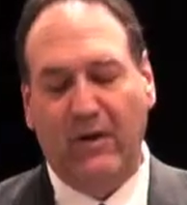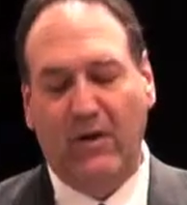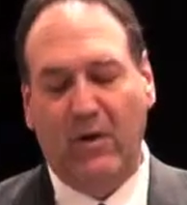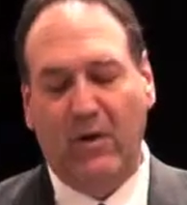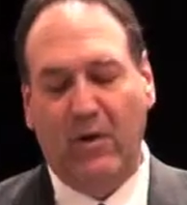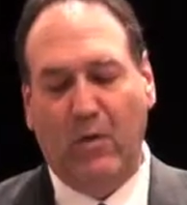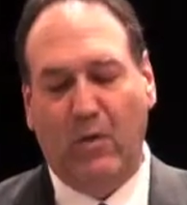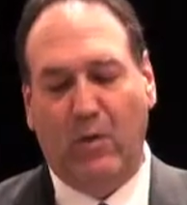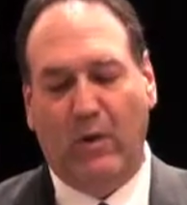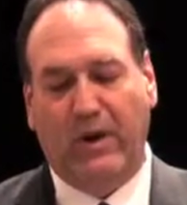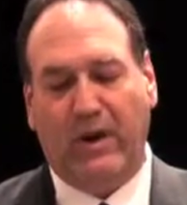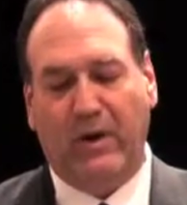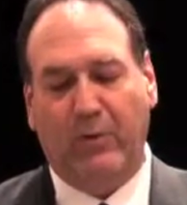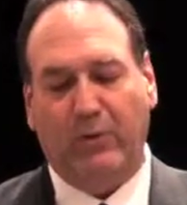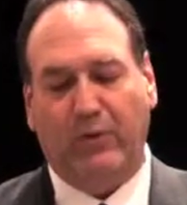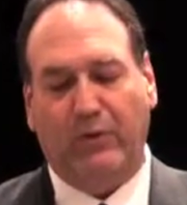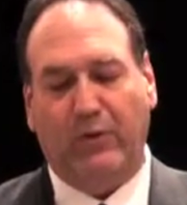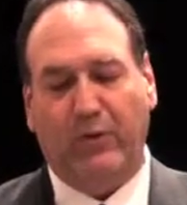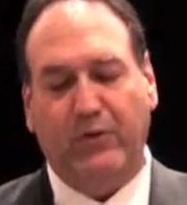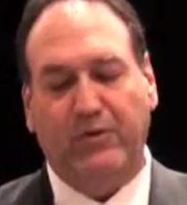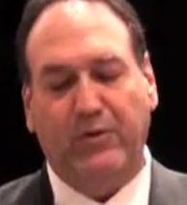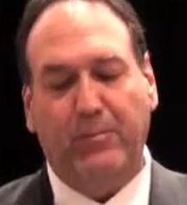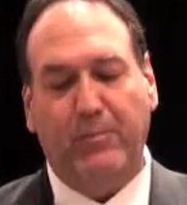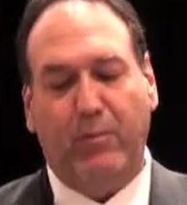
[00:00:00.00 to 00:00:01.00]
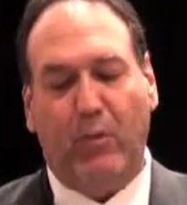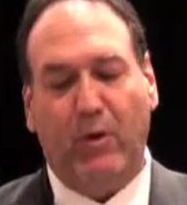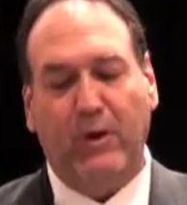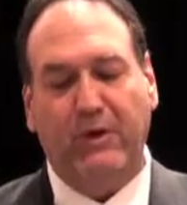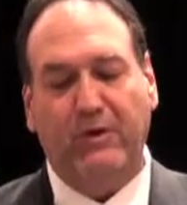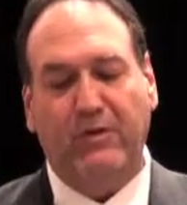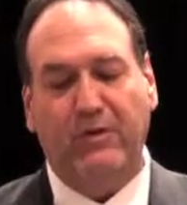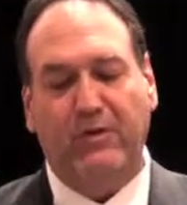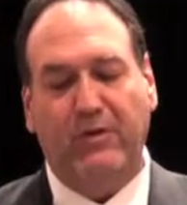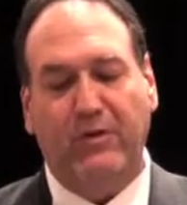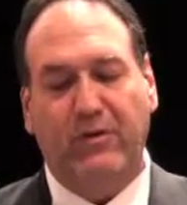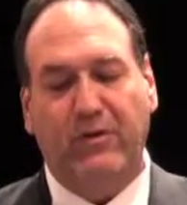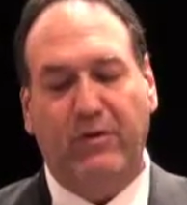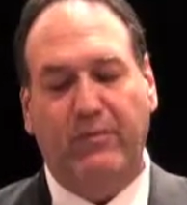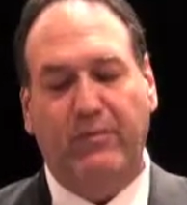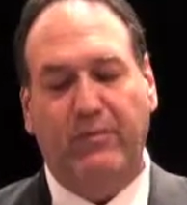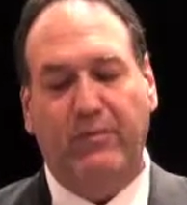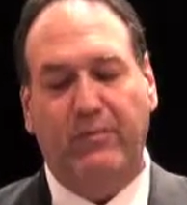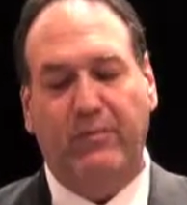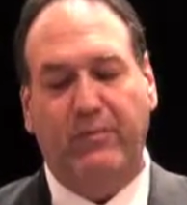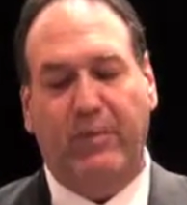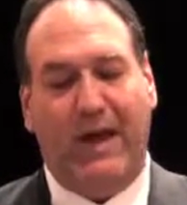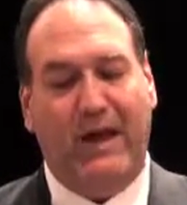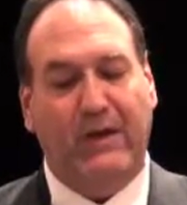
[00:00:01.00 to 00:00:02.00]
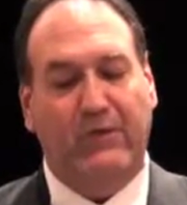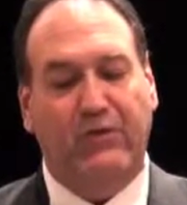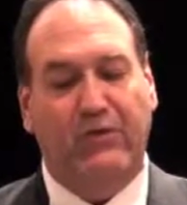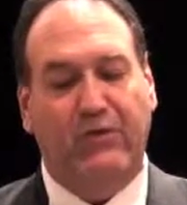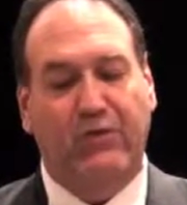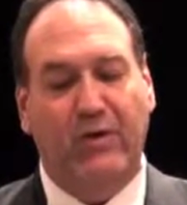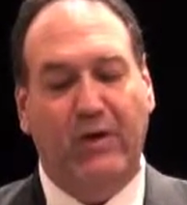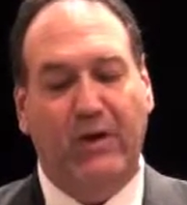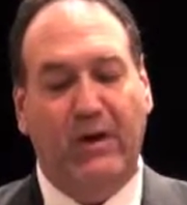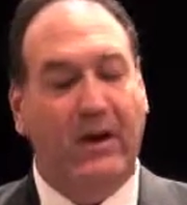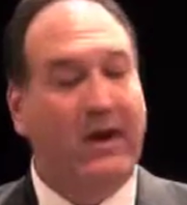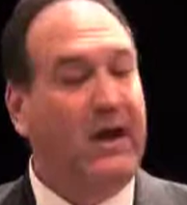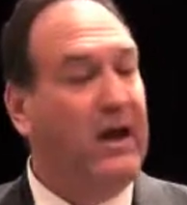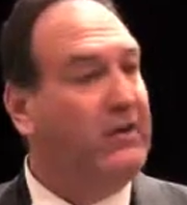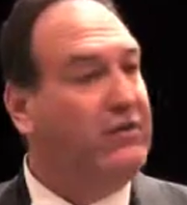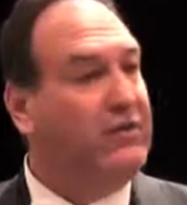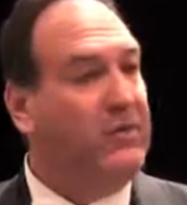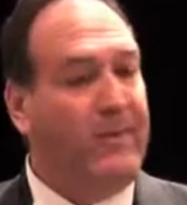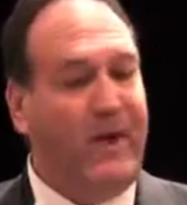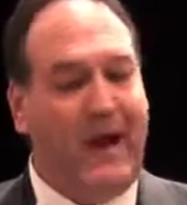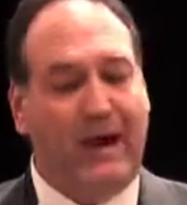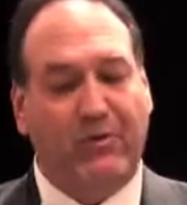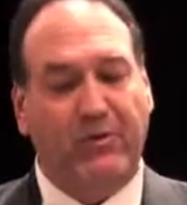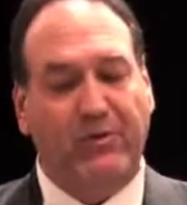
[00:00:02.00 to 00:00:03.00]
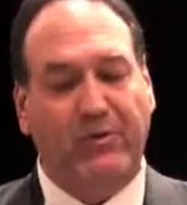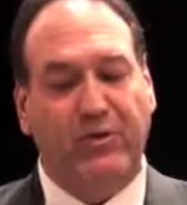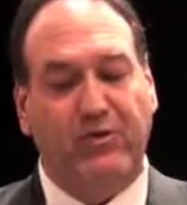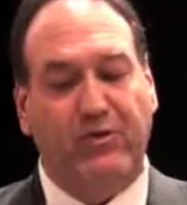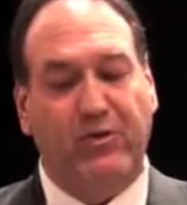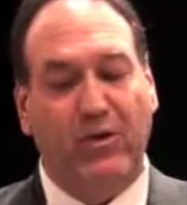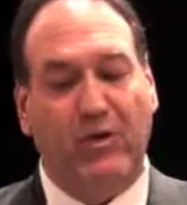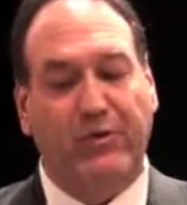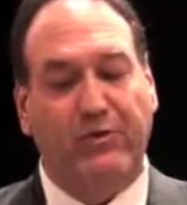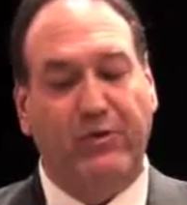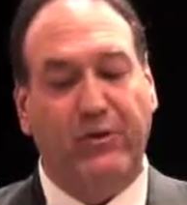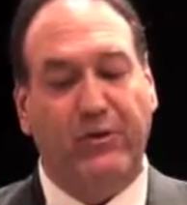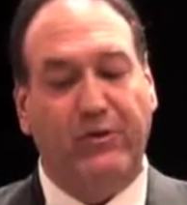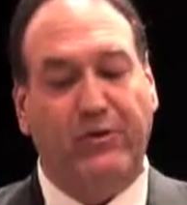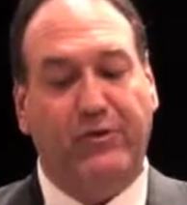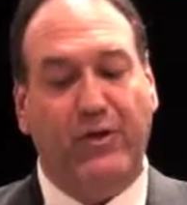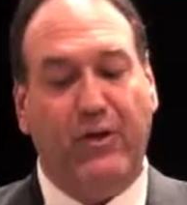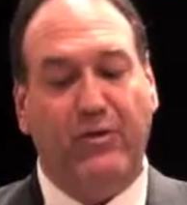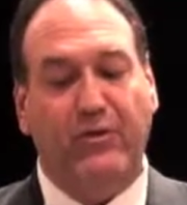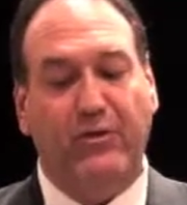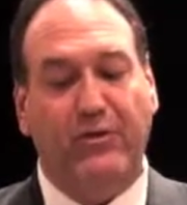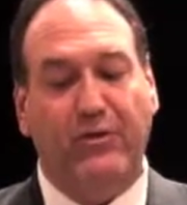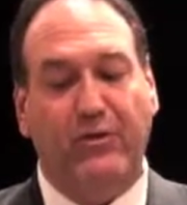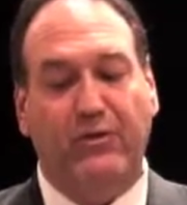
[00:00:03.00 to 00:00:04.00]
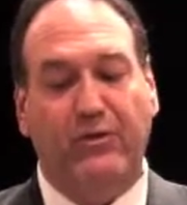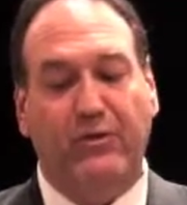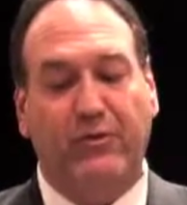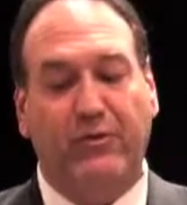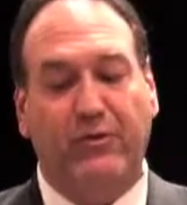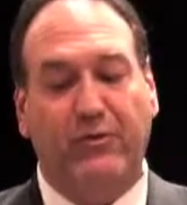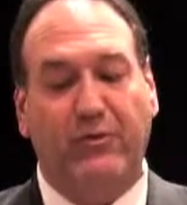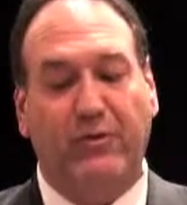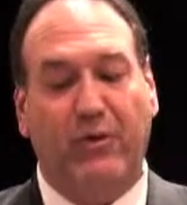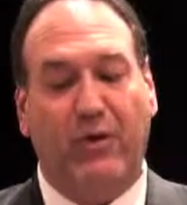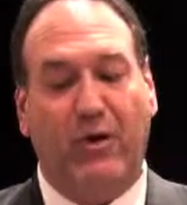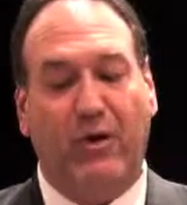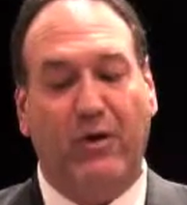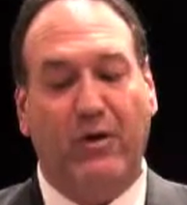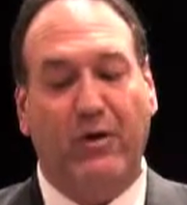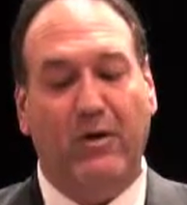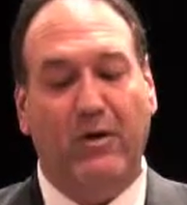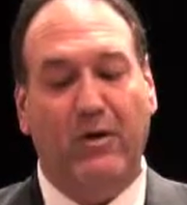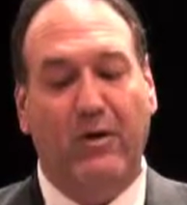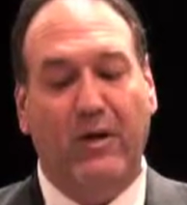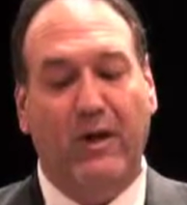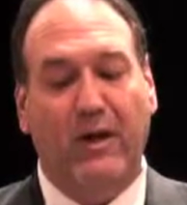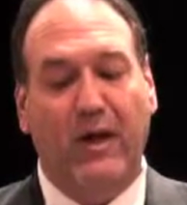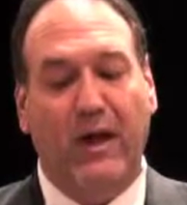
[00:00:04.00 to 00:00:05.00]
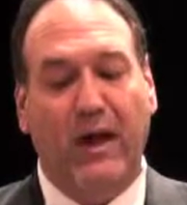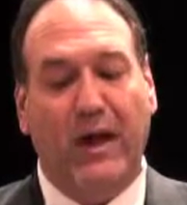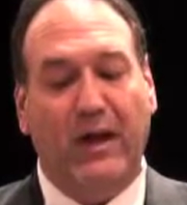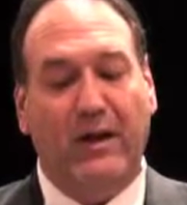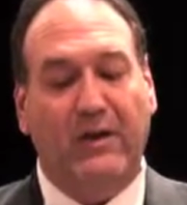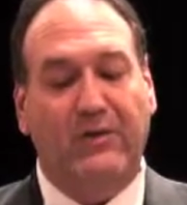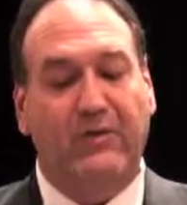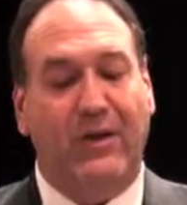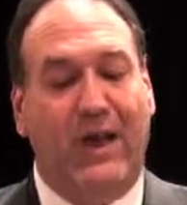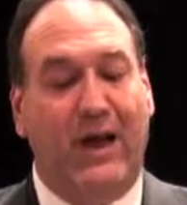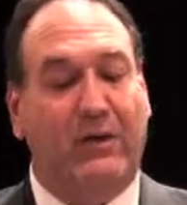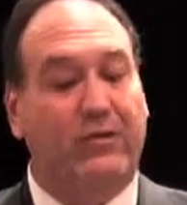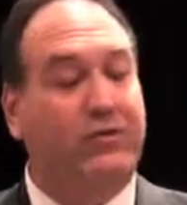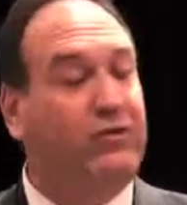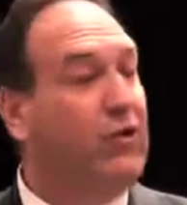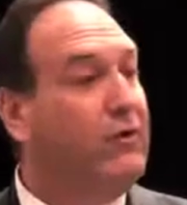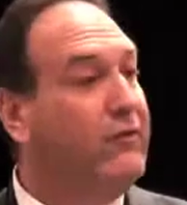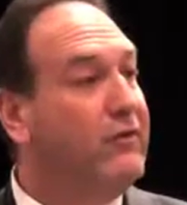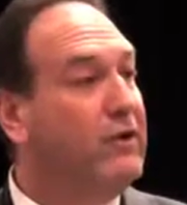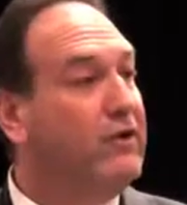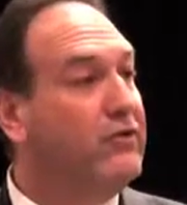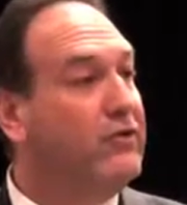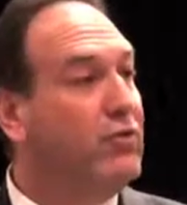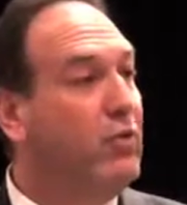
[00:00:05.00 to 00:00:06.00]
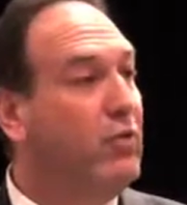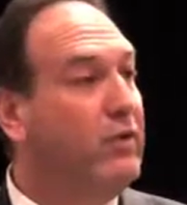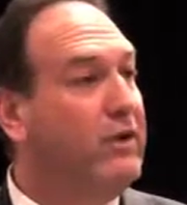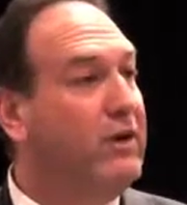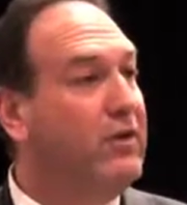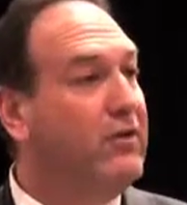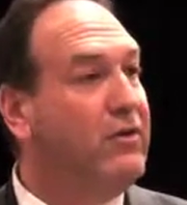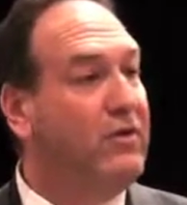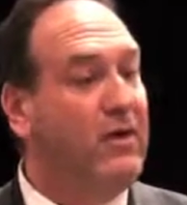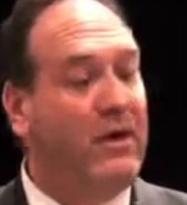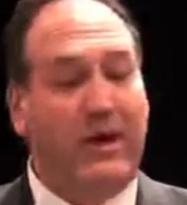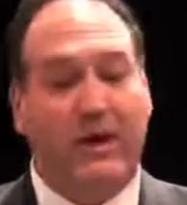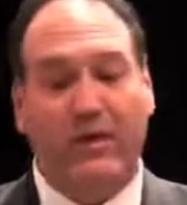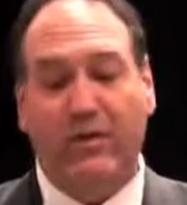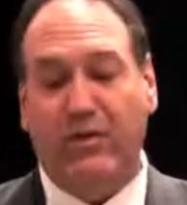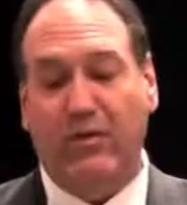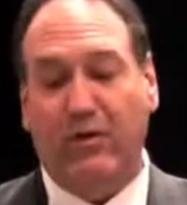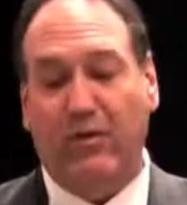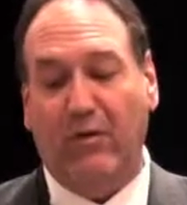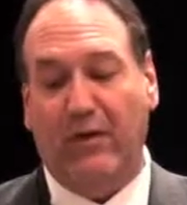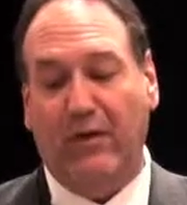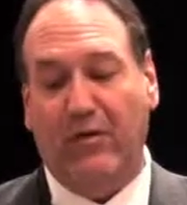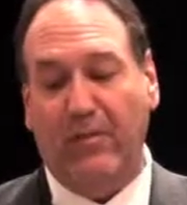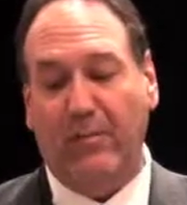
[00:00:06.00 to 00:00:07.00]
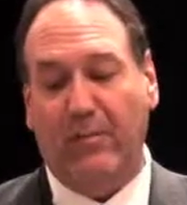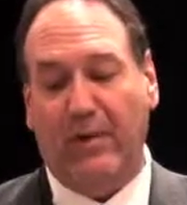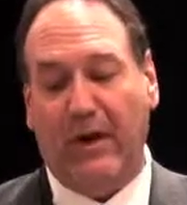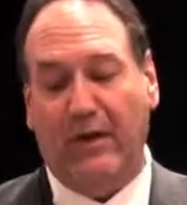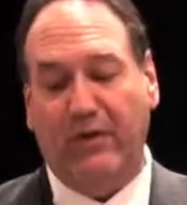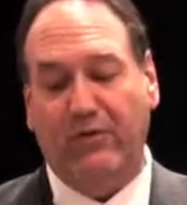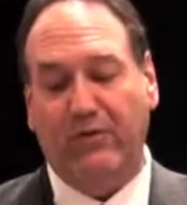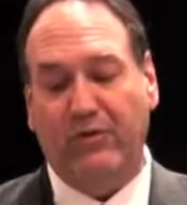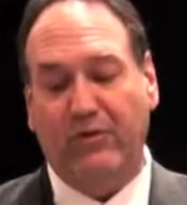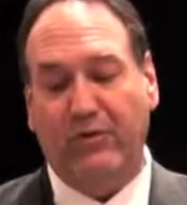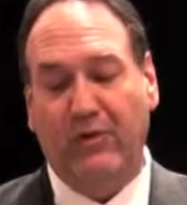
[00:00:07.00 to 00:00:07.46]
when he was first appointed to the bench as a bankruptcy judge for the Southern District of Florida, and is now serving his 28th year on the bench.